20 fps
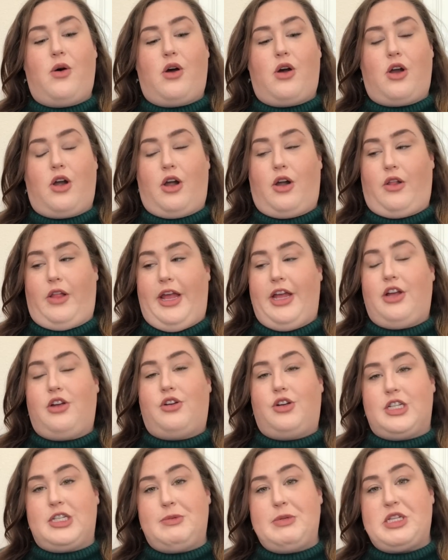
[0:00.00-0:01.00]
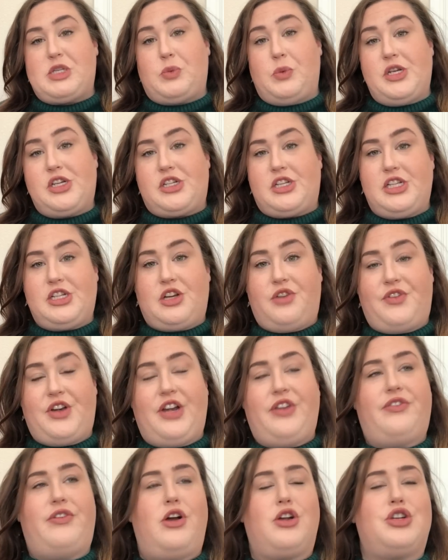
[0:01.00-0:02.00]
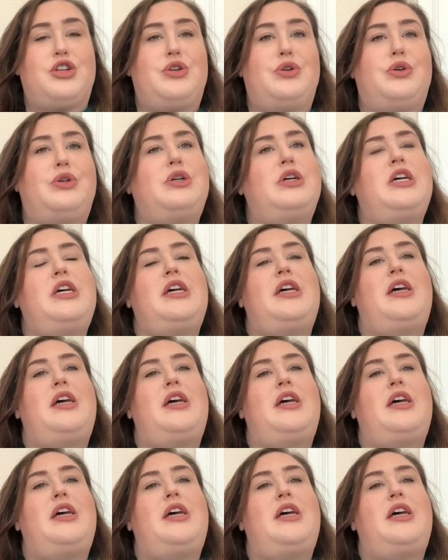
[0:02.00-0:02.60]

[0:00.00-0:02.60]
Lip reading: our like Christmas wish lists are very functional.